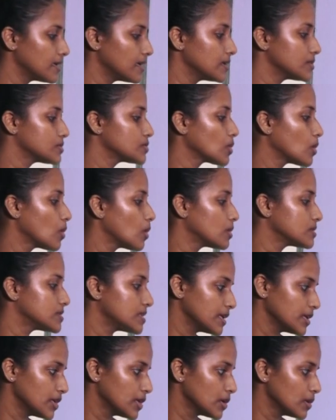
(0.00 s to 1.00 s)
so
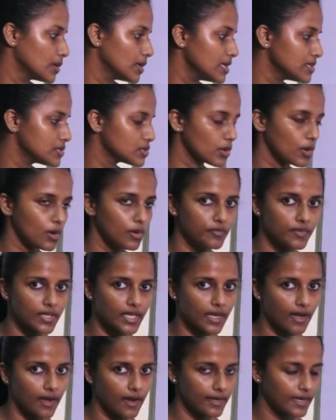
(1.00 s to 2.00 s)
singular, so we
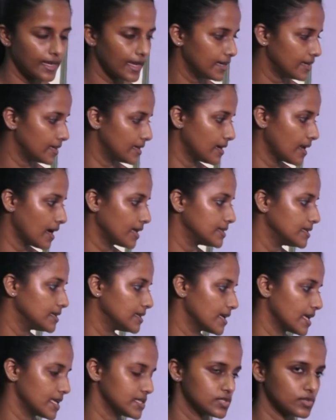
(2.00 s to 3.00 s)
can't add another
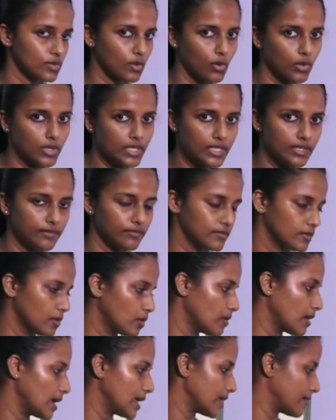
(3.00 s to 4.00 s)
SOE
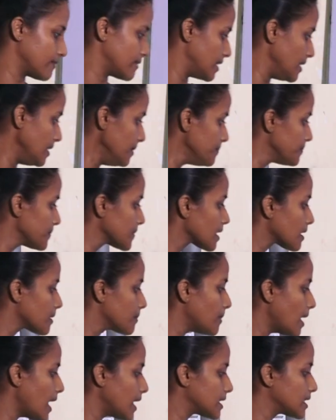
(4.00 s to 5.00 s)
or whatever.
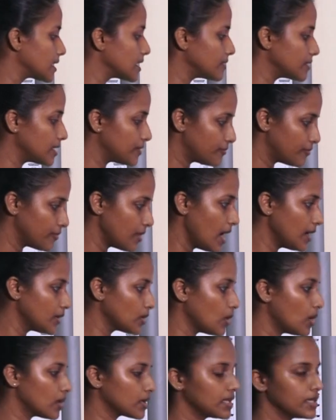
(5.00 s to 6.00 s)
But if we are
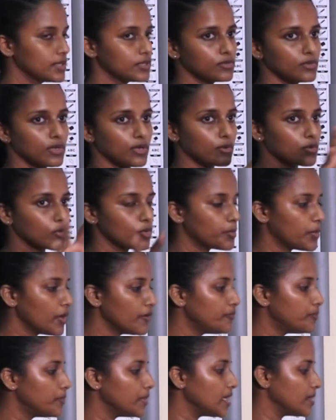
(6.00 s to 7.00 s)
talking to a group
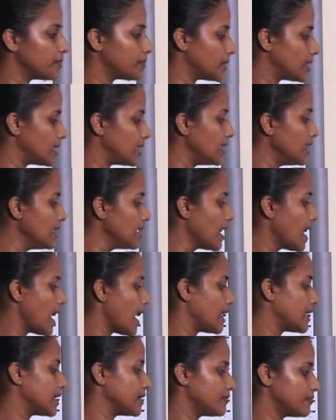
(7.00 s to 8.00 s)
of people
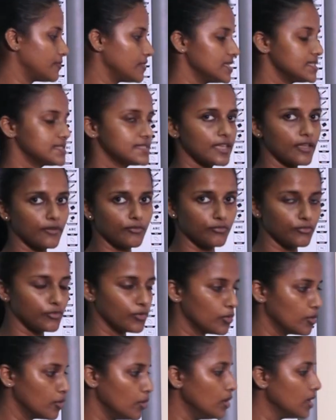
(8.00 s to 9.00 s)
and if we say
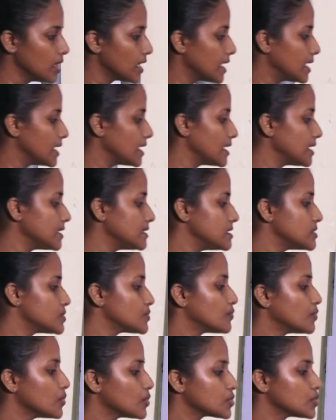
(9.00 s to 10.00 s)
wo, here this
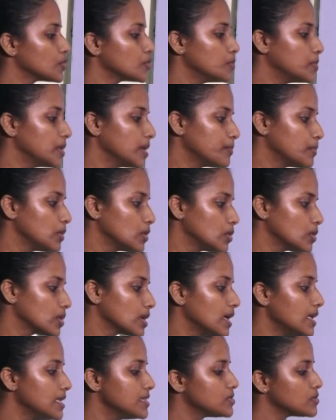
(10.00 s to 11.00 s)
wo should be
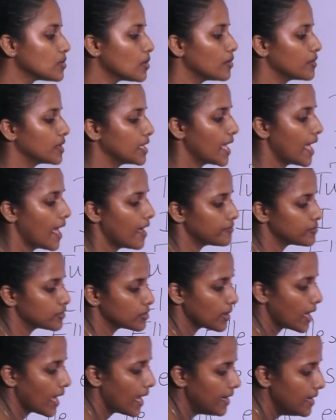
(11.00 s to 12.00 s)
plural, so we have
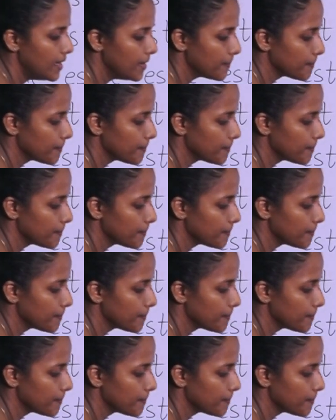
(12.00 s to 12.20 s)
to add